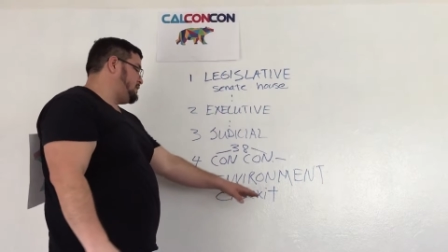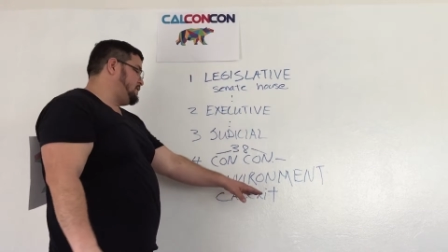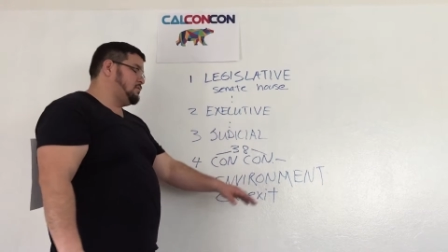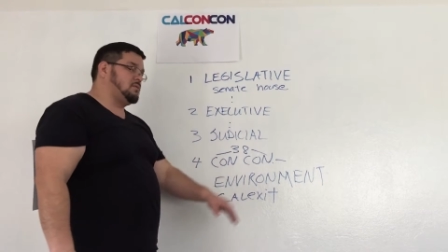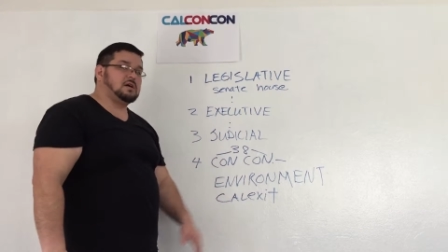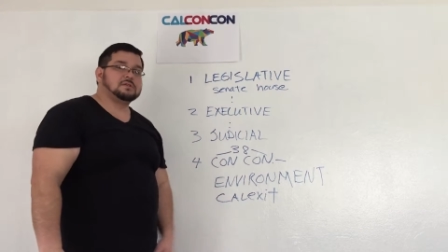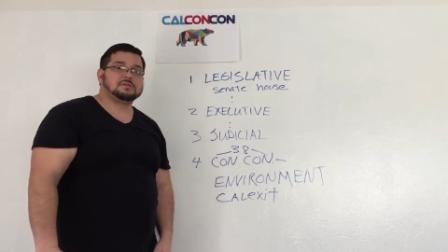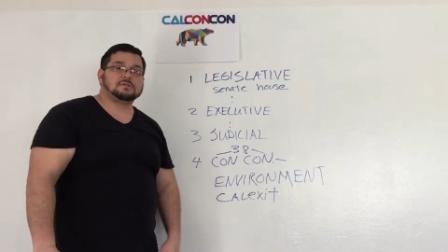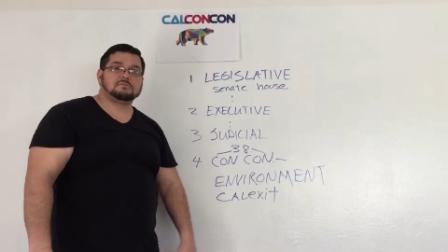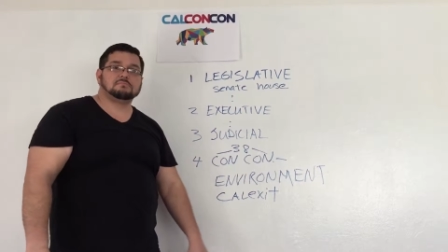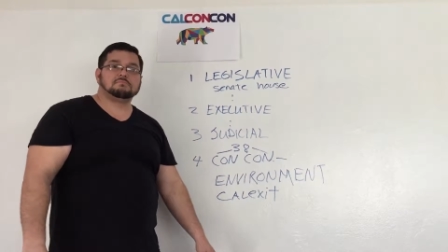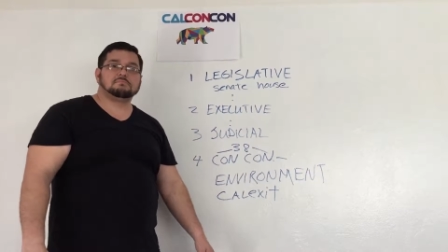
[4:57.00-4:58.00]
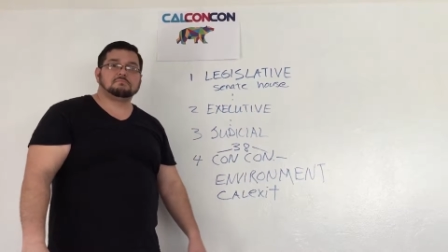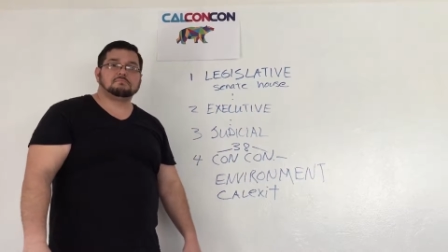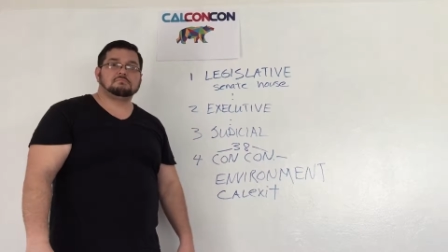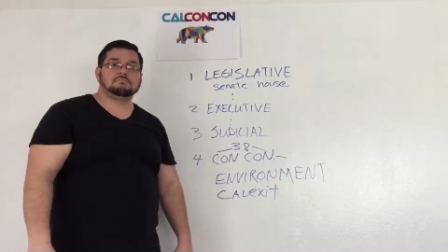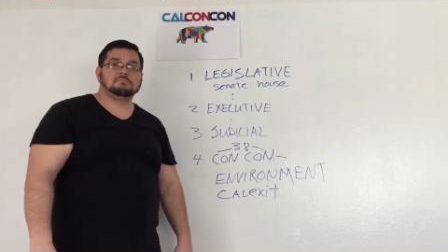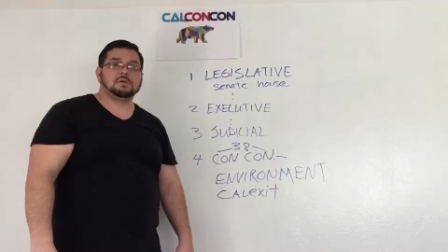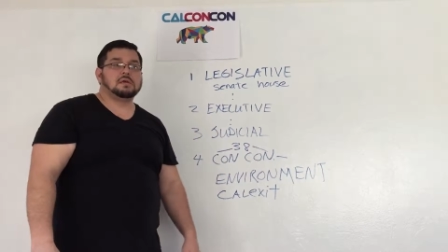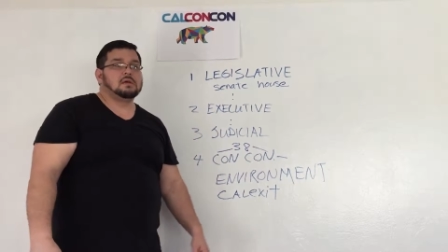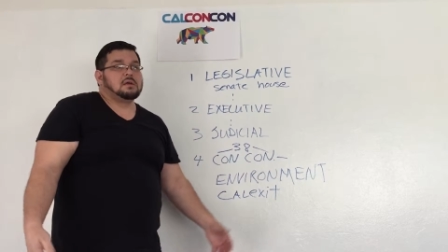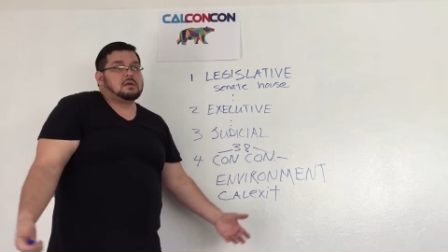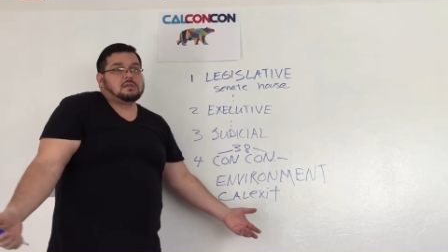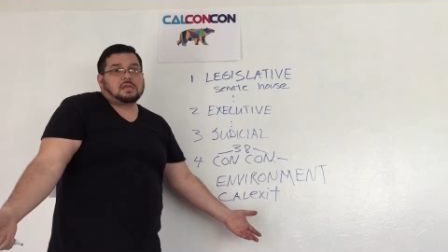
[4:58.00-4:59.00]
if it wants.
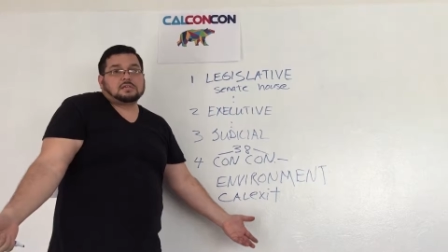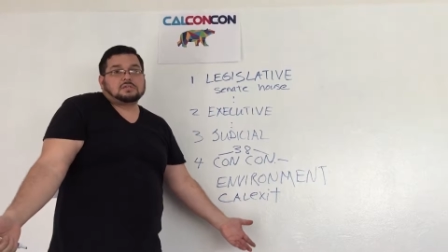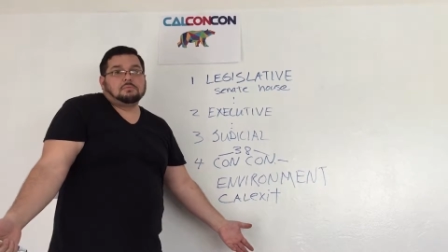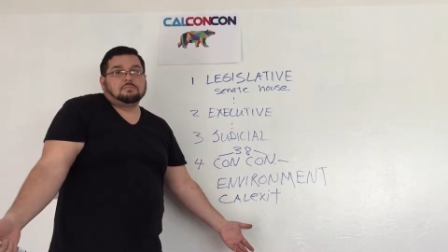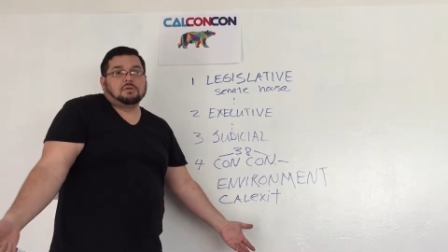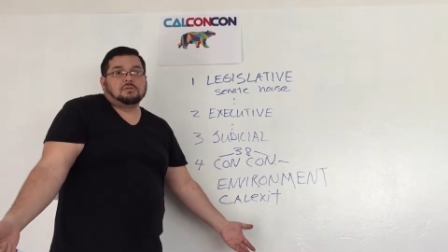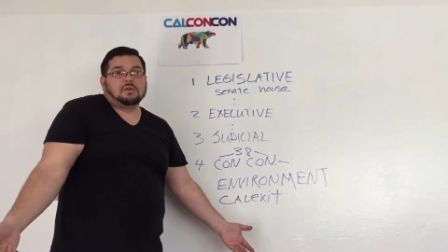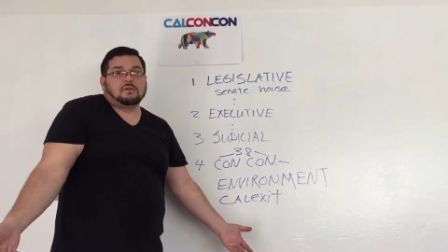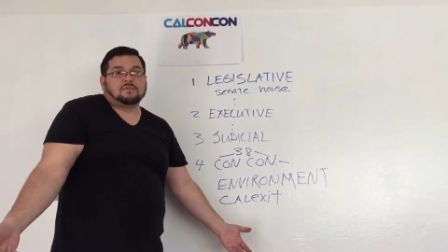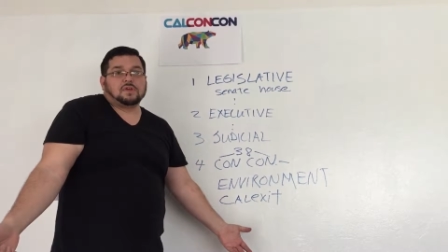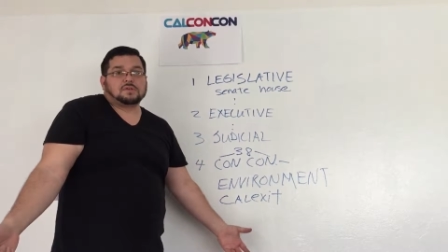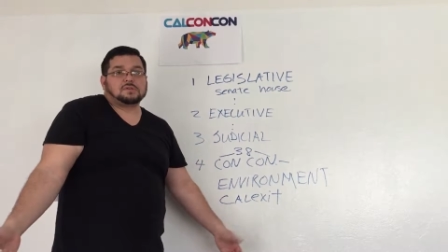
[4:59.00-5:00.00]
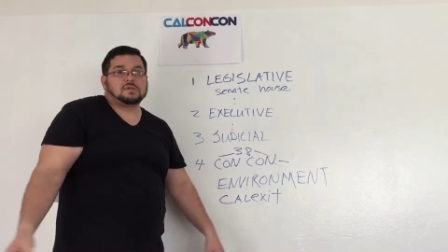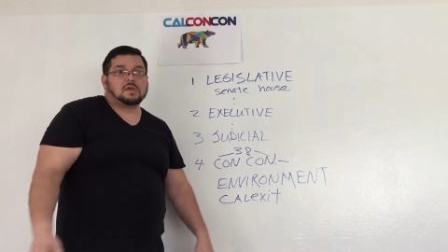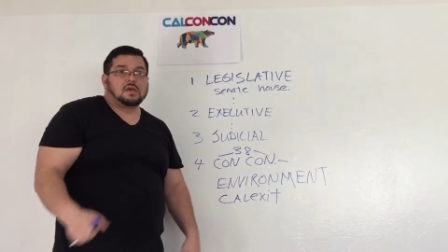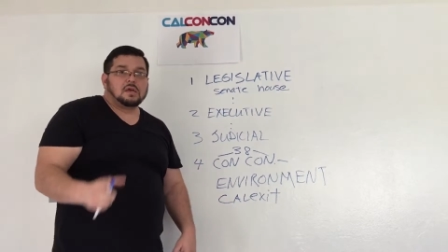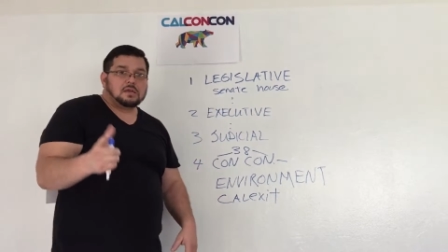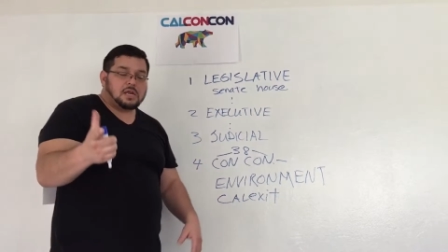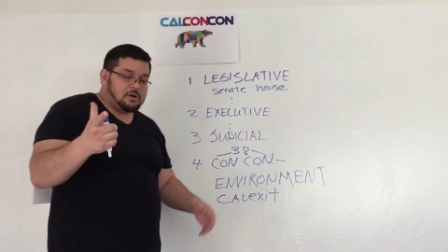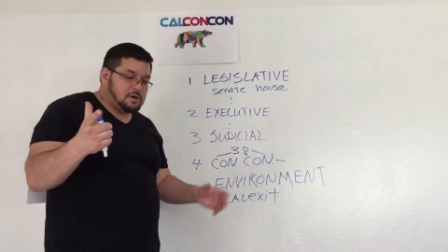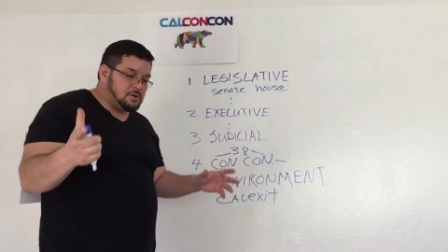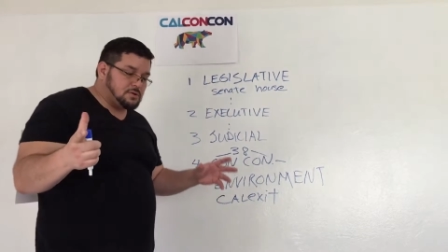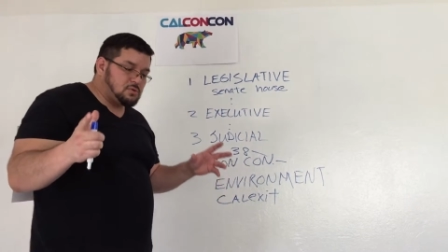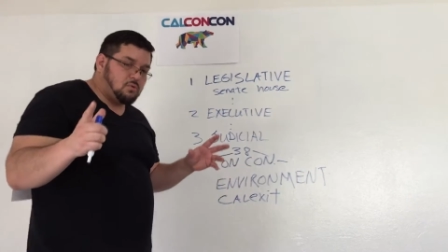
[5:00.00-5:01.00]
That's the beauty of this. Now
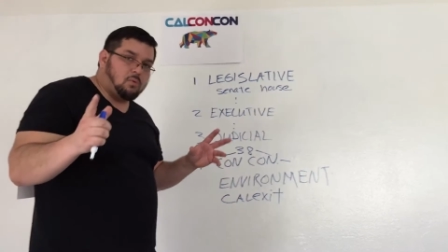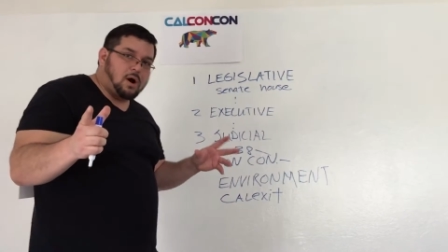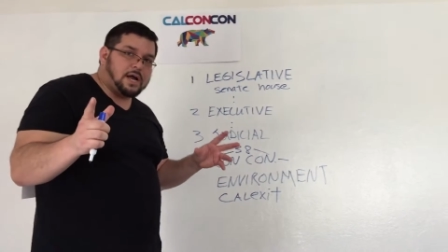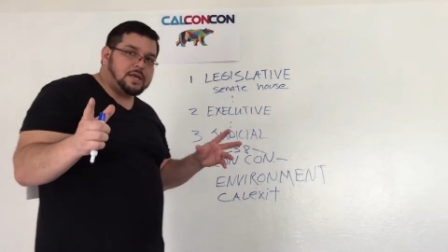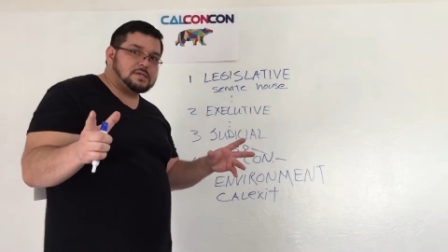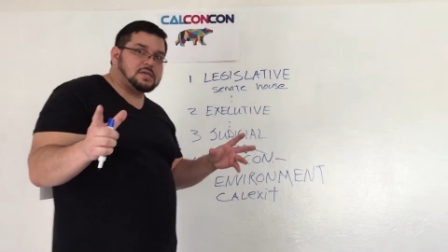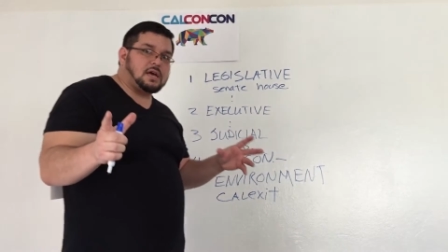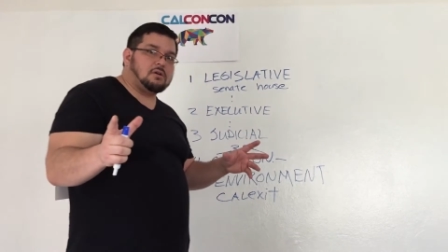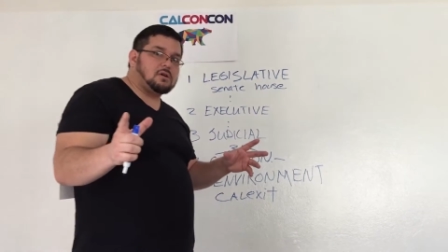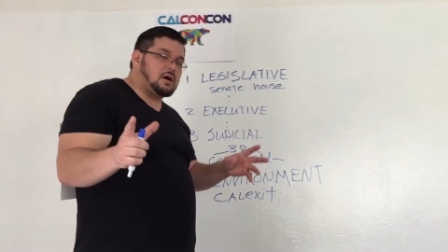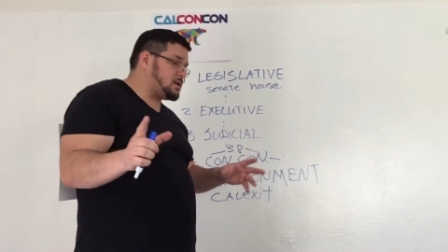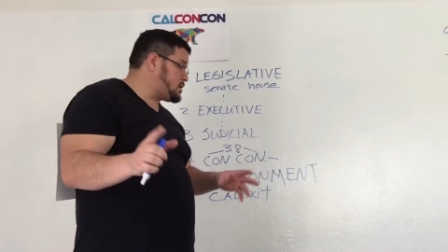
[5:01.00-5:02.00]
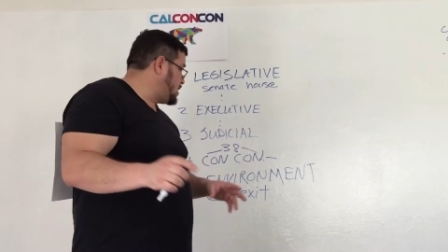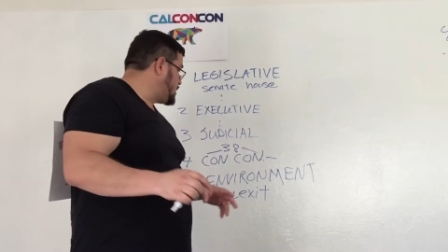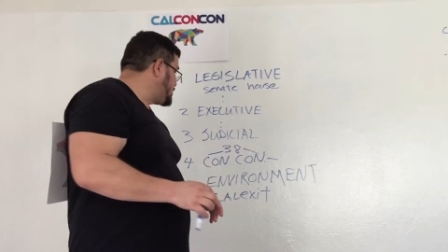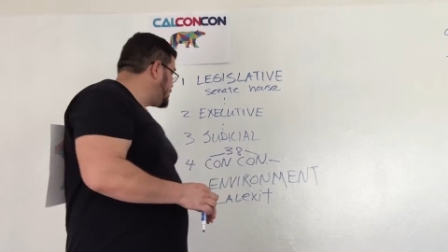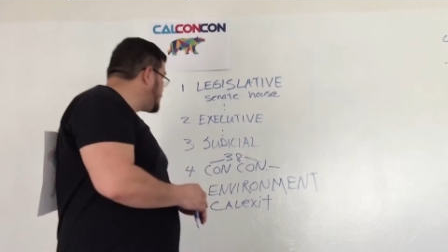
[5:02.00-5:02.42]
here's why is CalConCon